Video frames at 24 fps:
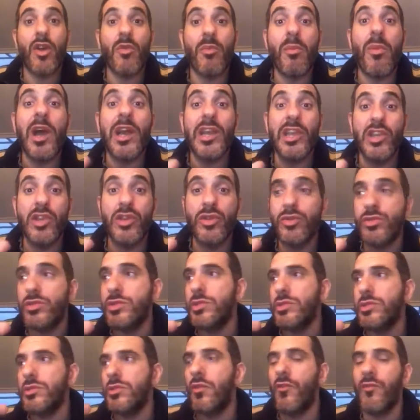Oh, my
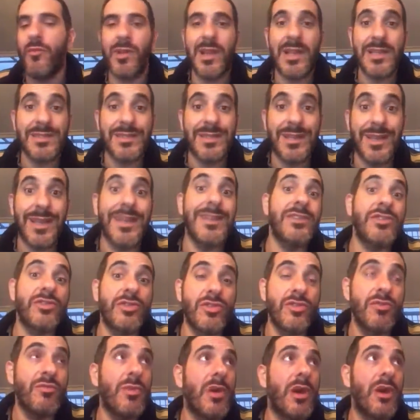use of plastic is
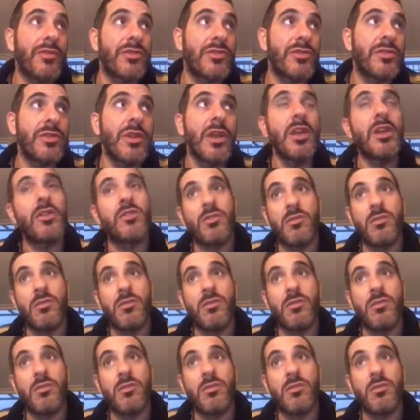too much.